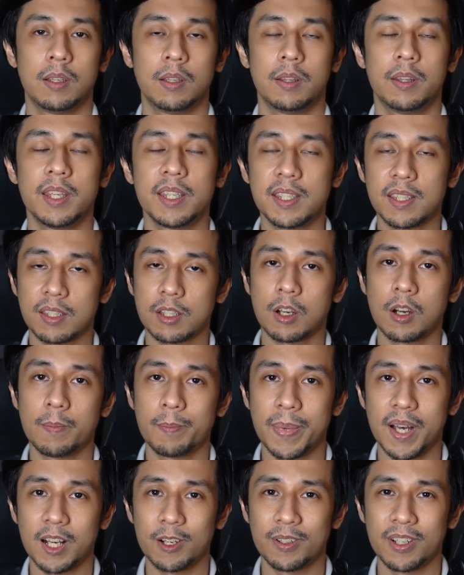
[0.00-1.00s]
This is
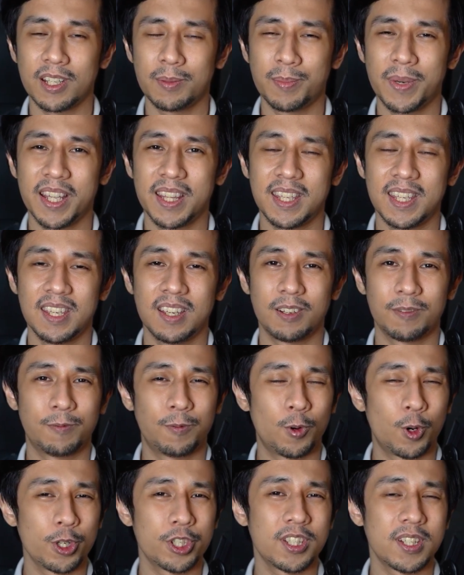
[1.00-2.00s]
compounded by the
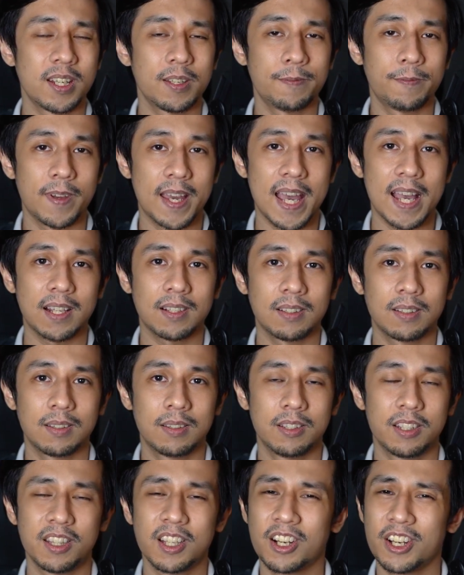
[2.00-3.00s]
unfortunate fact
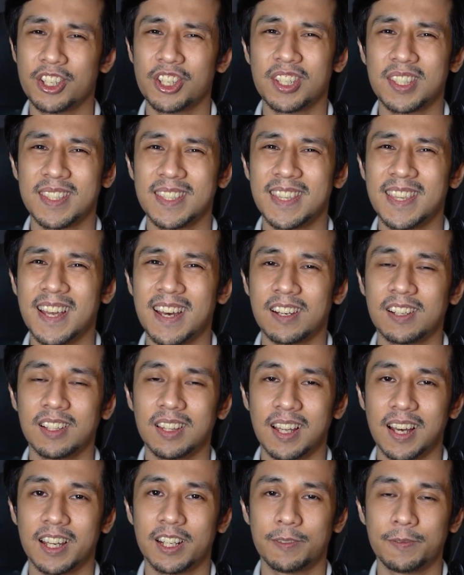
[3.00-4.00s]
that there are just not a
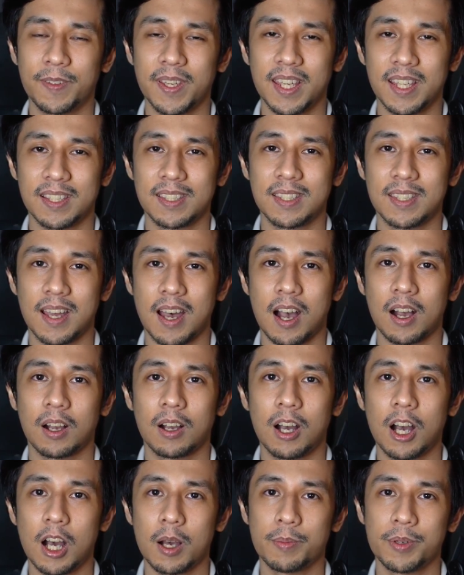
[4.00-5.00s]
lot of
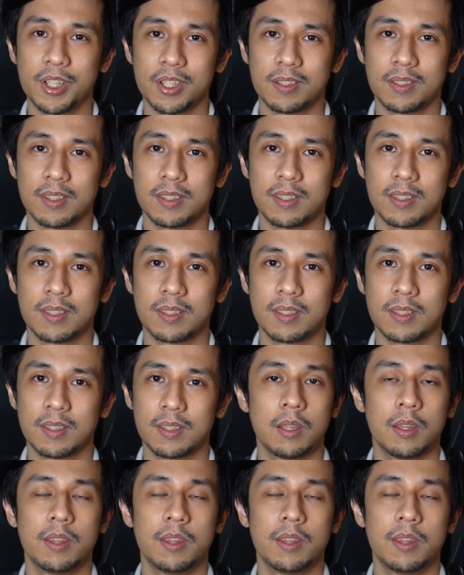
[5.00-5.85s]
in-stock options.